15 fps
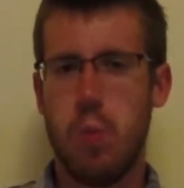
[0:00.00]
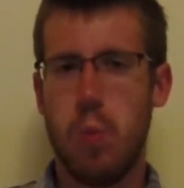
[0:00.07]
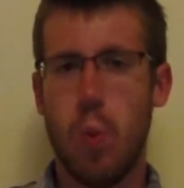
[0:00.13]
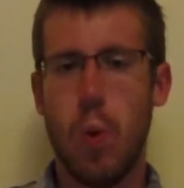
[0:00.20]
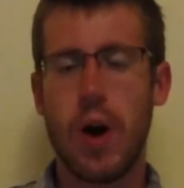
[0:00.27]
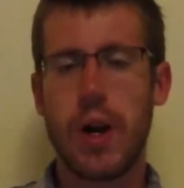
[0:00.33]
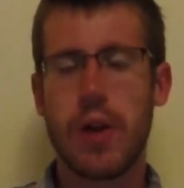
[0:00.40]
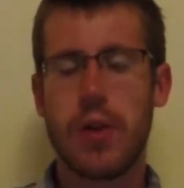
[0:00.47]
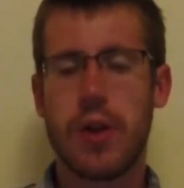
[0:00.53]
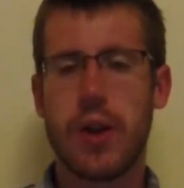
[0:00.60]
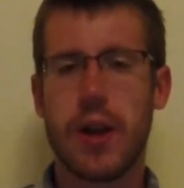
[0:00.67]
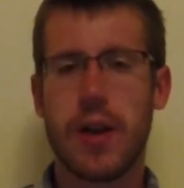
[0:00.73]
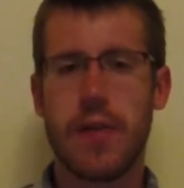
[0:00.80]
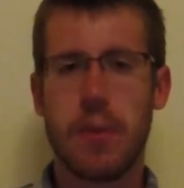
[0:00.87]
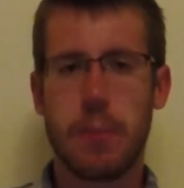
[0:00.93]
What do you
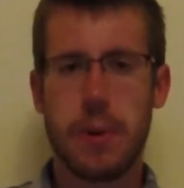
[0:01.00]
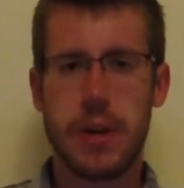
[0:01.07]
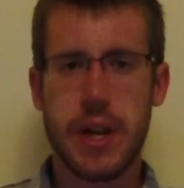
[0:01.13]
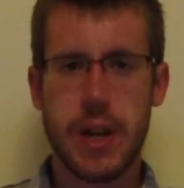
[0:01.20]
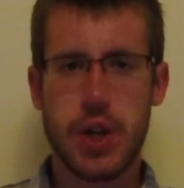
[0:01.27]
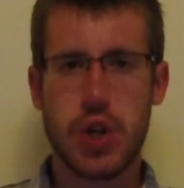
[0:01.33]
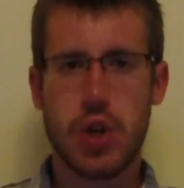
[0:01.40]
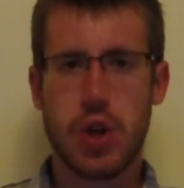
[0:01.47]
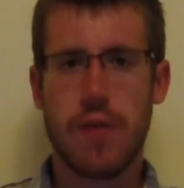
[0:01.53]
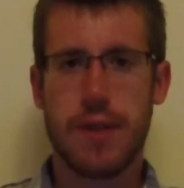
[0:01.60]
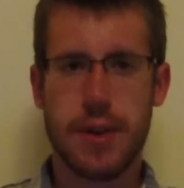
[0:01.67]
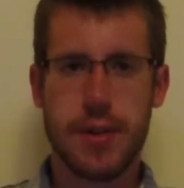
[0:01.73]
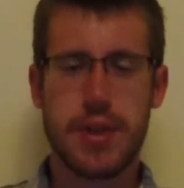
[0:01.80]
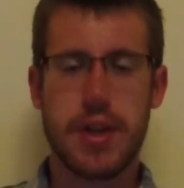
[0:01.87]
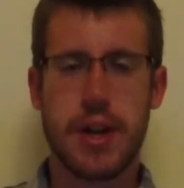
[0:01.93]
think of the potential
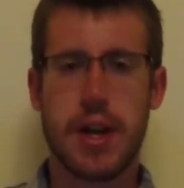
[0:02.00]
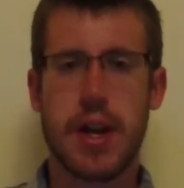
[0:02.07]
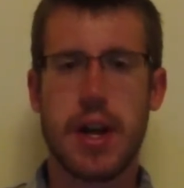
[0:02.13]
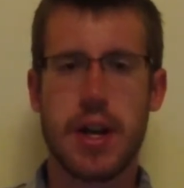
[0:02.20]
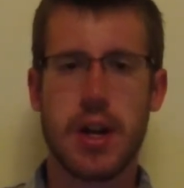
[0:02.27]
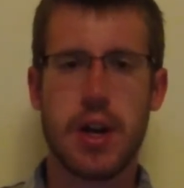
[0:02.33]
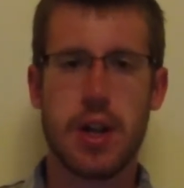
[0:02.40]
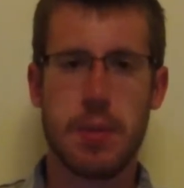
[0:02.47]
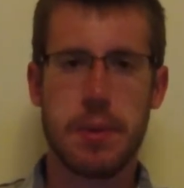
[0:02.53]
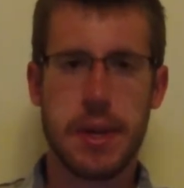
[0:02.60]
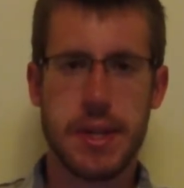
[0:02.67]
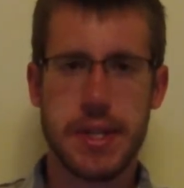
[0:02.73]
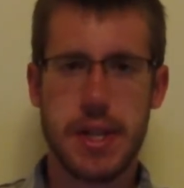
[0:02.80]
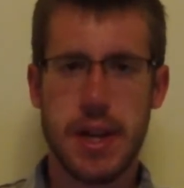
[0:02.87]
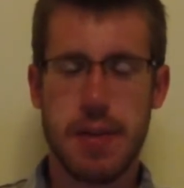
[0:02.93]
of using the Kinect on the
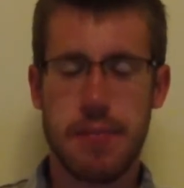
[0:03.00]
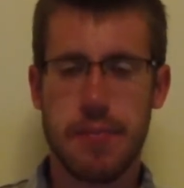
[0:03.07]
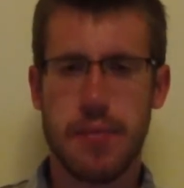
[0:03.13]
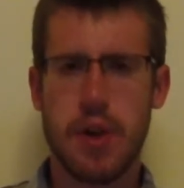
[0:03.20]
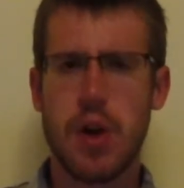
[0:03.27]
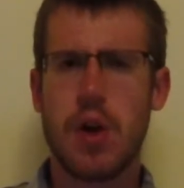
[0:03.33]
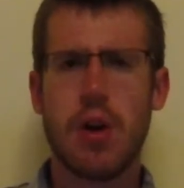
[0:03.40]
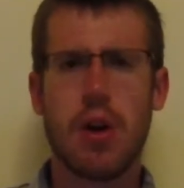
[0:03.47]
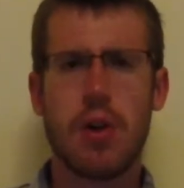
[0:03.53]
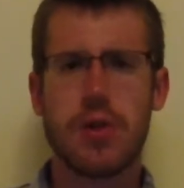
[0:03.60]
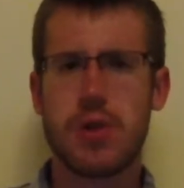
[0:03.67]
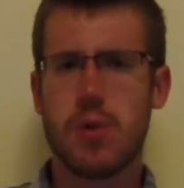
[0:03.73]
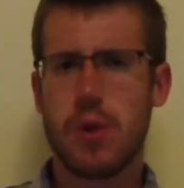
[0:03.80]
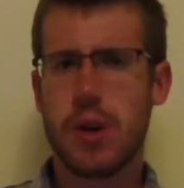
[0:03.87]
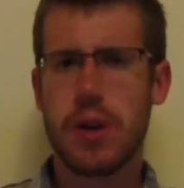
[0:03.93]
PC?
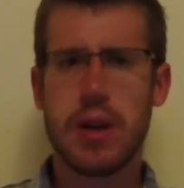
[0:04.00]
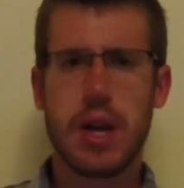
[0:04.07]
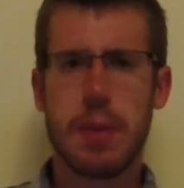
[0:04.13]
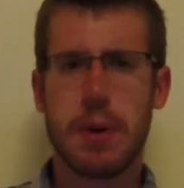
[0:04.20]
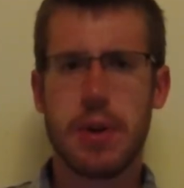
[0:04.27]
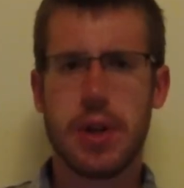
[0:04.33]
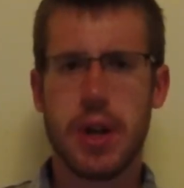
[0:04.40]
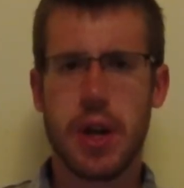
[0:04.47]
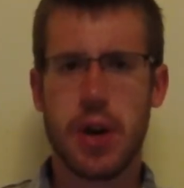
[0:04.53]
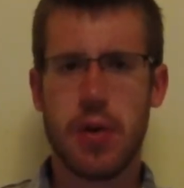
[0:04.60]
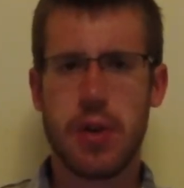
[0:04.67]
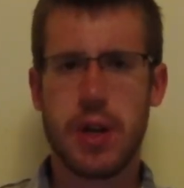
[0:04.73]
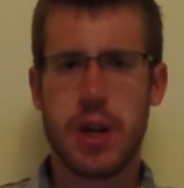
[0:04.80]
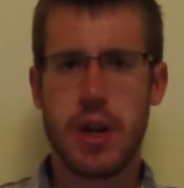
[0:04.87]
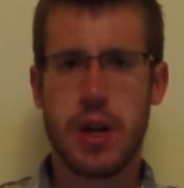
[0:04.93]
Also, what do you think about the
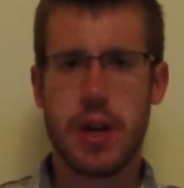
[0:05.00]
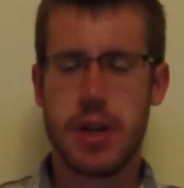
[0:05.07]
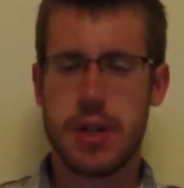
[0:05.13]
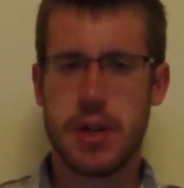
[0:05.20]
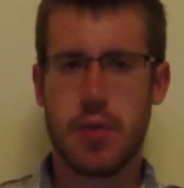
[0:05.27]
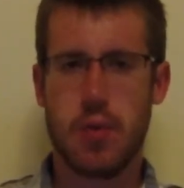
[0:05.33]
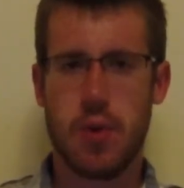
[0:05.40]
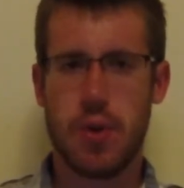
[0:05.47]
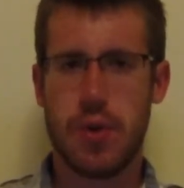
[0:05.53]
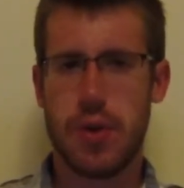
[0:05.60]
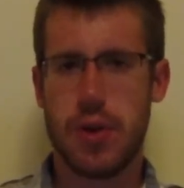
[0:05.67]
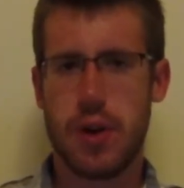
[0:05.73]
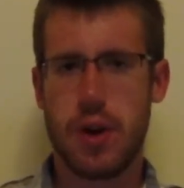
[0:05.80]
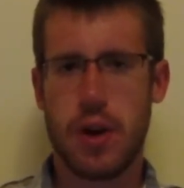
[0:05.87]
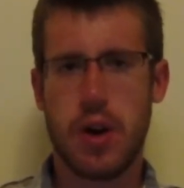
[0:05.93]
Gotenna? Is it worth
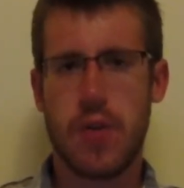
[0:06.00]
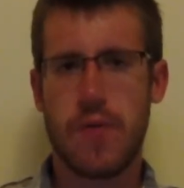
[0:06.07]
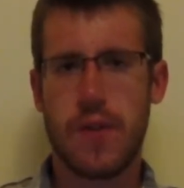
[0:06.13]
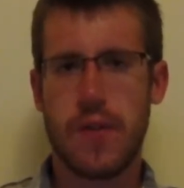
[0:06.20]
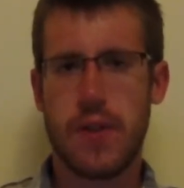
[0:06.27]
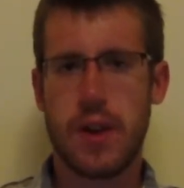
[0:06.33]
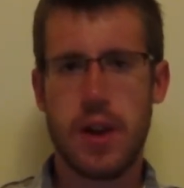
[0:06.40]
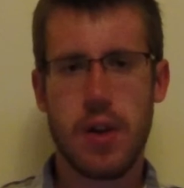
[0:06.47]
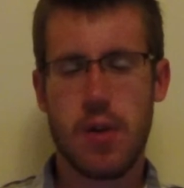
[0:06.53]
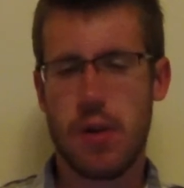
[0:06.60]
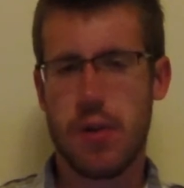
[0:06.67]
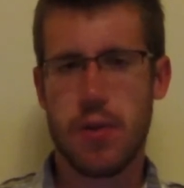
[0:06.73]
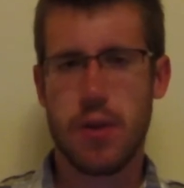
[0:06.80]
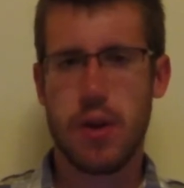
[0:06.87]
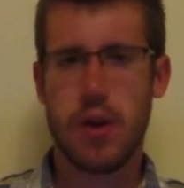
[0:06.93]
the $150 or
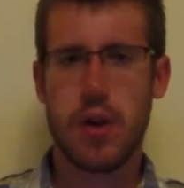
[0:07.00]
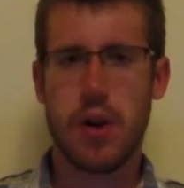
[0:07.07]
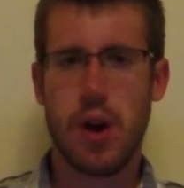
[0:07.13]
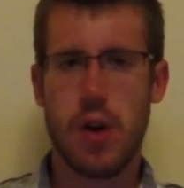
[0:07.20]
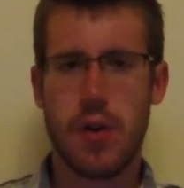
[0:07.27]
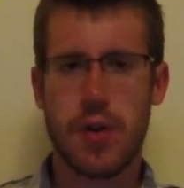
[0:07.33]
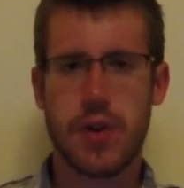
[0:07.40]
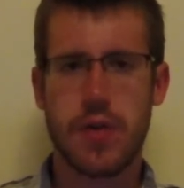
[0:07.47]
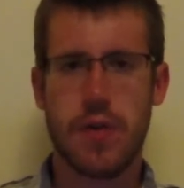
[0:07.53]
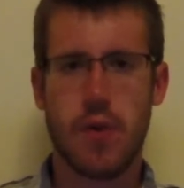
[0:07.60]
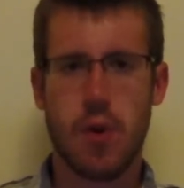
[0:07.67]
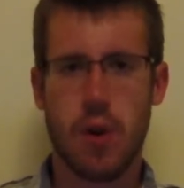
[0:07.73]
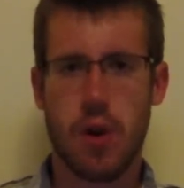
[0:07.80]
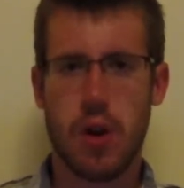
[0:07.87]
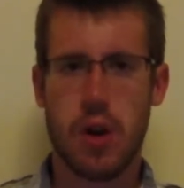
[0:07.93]
$300
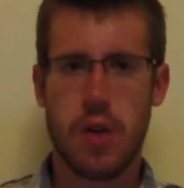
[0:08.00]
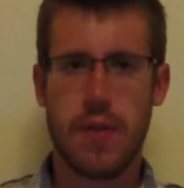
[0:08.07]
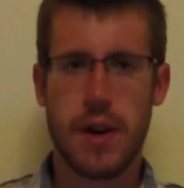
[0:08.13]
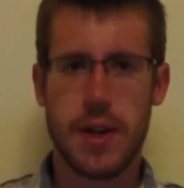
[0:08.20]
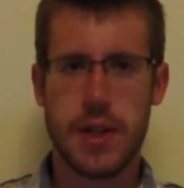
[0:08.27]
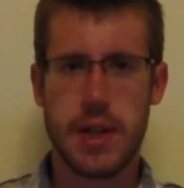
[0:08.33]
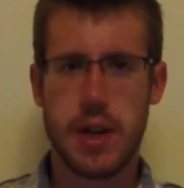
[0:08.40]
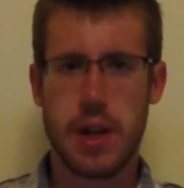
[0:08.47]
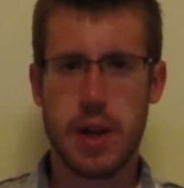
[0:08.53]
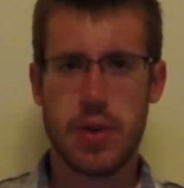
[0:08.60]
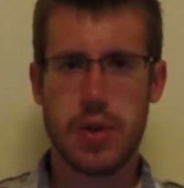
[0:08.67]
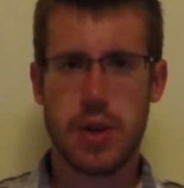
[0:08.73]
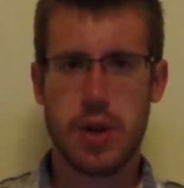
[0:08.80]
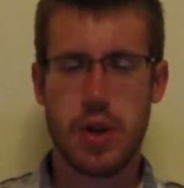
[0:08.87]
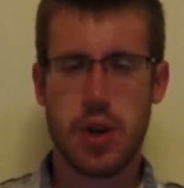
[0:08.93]
for a device that
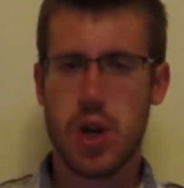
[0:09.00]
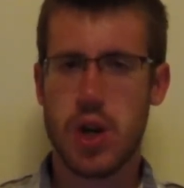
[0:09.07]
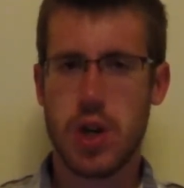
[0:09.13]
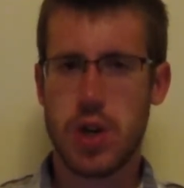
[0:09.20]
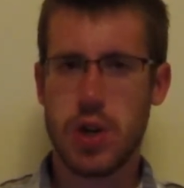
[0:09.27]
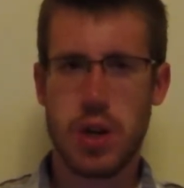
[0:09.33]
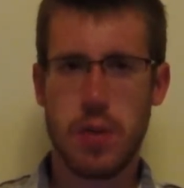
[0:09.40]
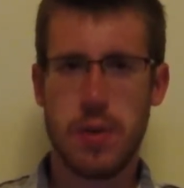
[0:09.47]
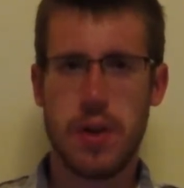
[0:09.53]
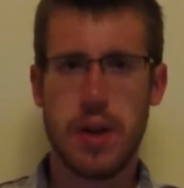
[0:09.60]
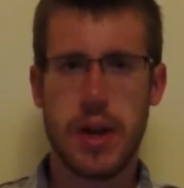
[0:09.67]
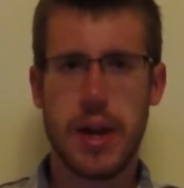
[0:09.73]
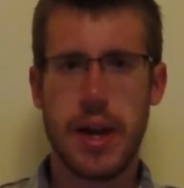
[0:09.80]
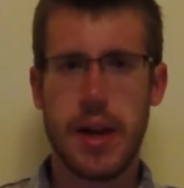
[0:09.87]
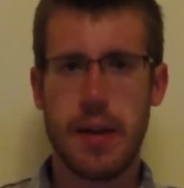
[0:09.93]
allows you to
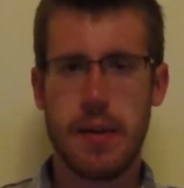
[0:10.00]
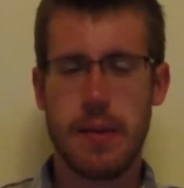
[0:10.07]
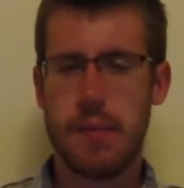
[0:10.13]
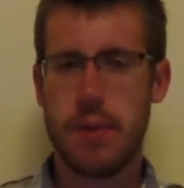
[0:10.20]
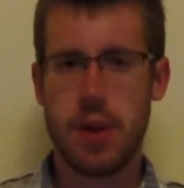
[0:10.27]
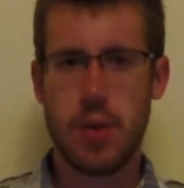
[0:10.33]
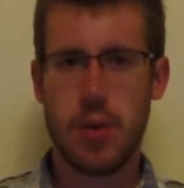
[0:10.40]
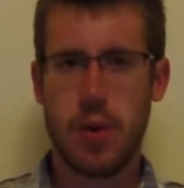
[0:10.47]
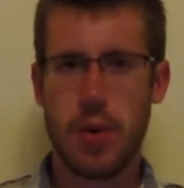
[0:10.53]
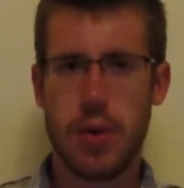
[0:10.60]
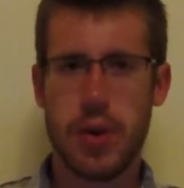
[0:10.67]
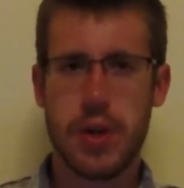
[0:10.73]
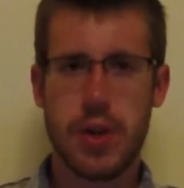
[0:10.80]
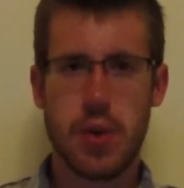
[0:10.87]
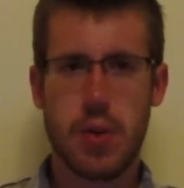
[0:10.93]
communicate in the
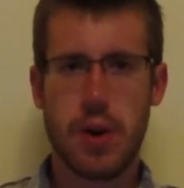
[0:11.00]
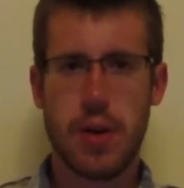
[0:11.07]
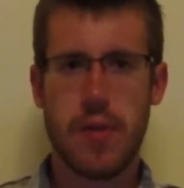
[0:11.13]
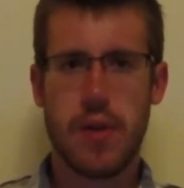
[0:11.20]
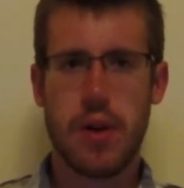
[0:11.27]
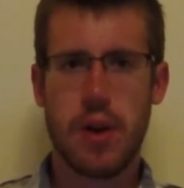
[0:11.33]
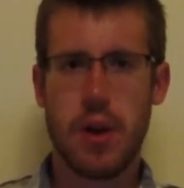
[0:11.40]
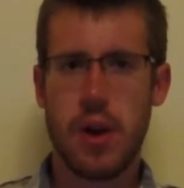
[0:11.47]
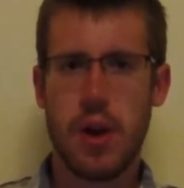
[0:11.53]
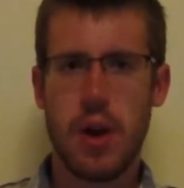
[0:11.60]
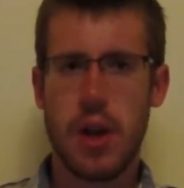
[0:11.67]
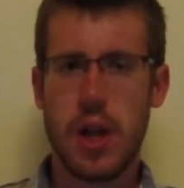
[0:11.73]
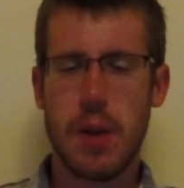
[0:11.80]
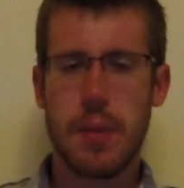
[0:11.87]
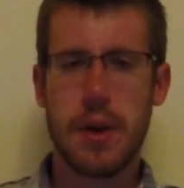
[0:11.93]
wilderness or whatever?
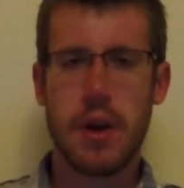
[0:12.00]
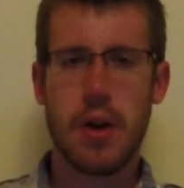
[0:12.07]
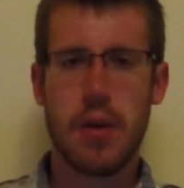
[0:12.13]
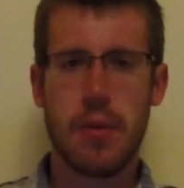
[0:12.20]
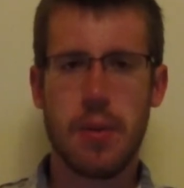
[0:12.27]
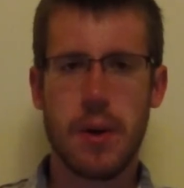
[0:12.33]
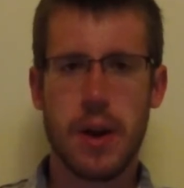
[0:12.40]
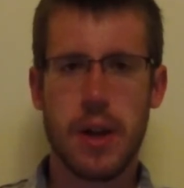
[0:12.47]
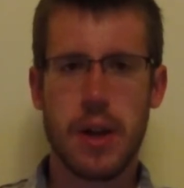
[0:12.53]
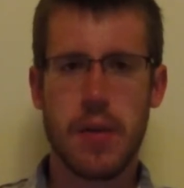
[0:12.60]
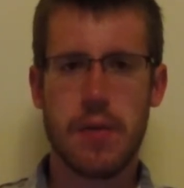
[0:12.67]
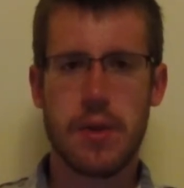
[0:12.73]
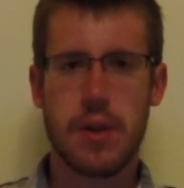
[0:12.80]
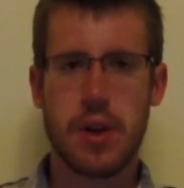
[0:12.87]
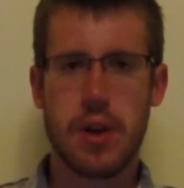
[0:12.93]
Let me know. I'd
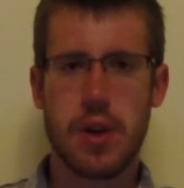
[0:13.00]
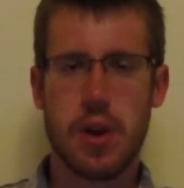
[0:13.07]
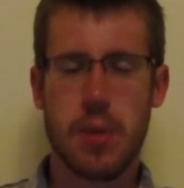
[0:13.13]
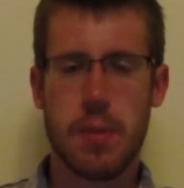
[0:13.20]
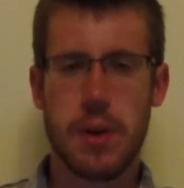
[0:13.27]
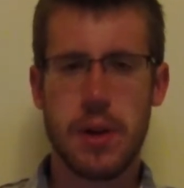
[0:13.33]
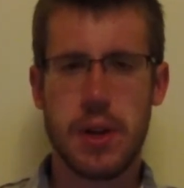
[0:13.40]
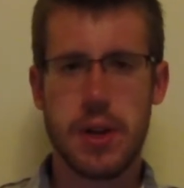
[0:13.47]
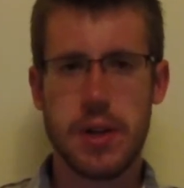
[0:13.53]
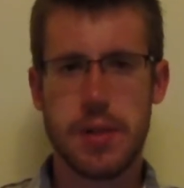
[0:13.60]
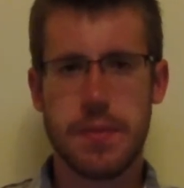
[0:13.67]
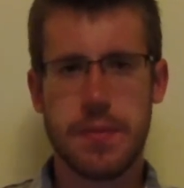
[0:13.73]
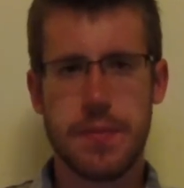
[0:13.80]
love to know your opinions.